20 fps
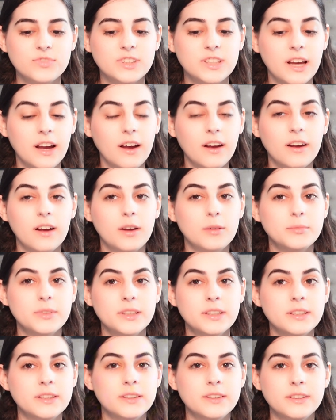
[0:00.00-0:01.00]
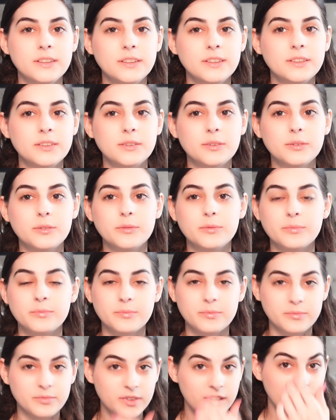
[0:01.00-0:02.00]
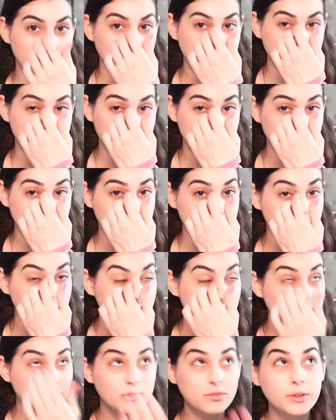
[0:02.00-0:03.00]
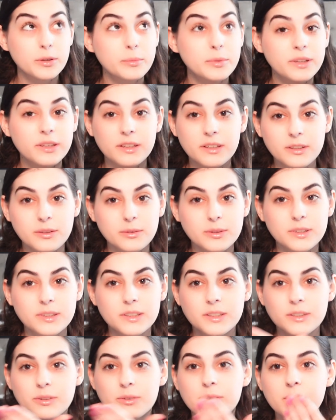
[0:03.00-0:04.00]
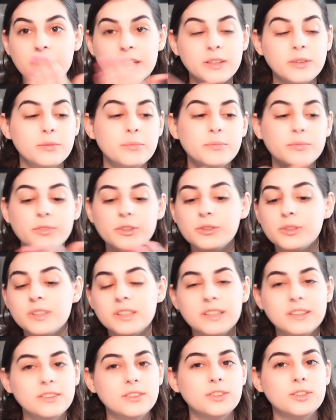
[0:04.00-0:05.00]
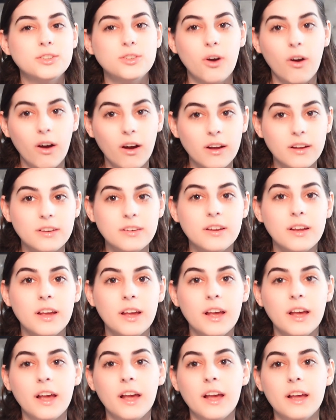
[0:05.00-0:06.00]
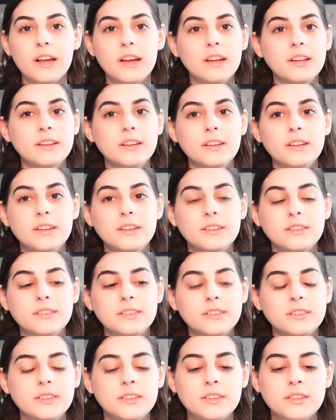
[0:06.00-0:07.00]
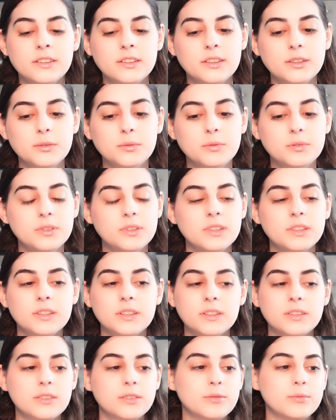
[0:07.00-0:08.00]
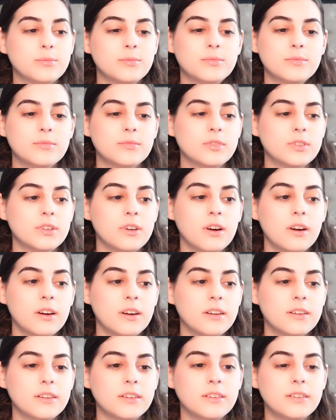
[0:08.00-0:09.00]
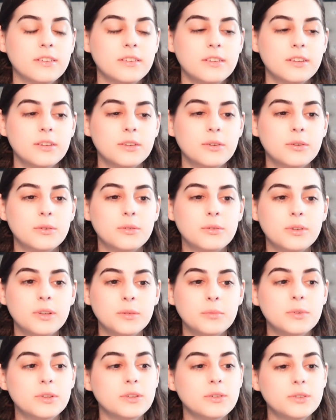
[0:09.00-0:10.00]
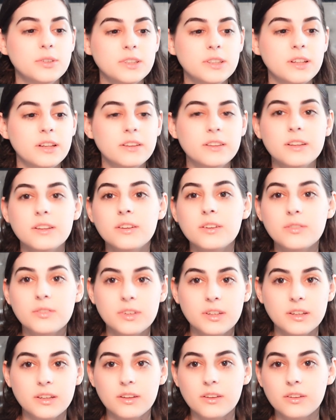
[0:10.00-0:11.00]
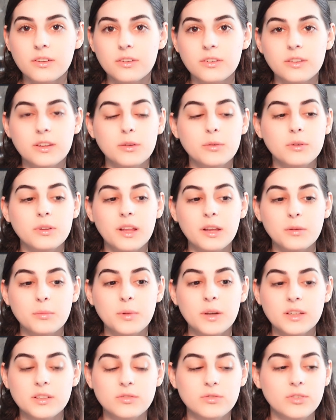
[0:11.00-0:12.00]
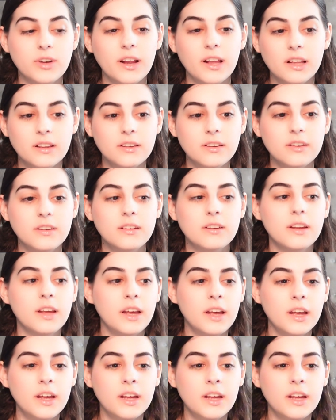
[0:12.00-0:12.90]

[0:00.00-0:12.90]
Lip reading: yeah, I mean, you know, because it was like from the very beginning, it was, you know, him, Lucy, and John, and then he's gone, and, you know, him and Lucy, like, they lived together and they were like best friends, and,